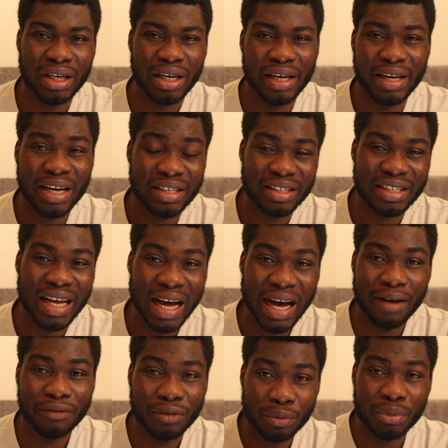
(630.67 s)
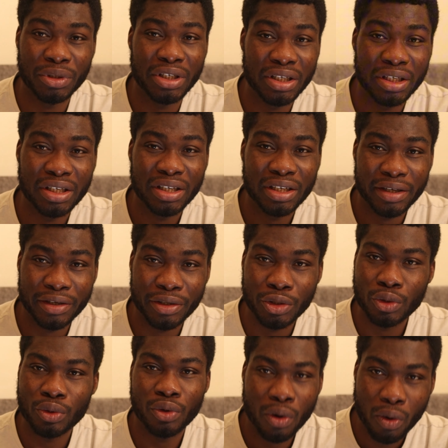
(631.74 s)
it doesn't have to be
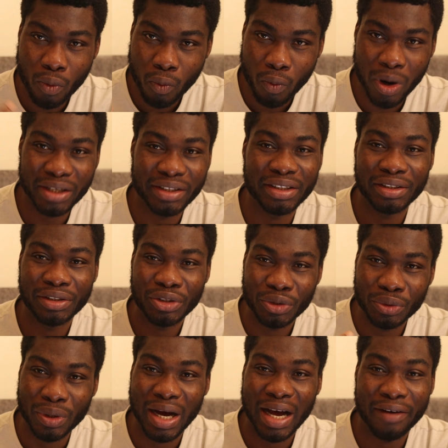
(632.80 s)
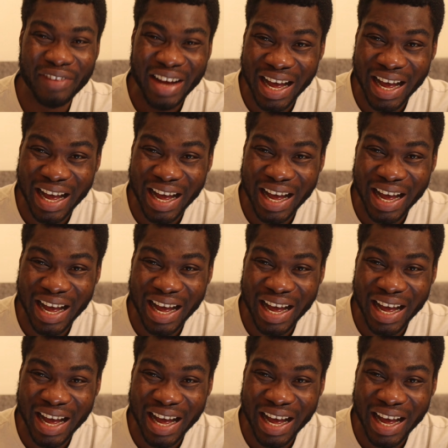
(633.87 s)
you don't wanting to have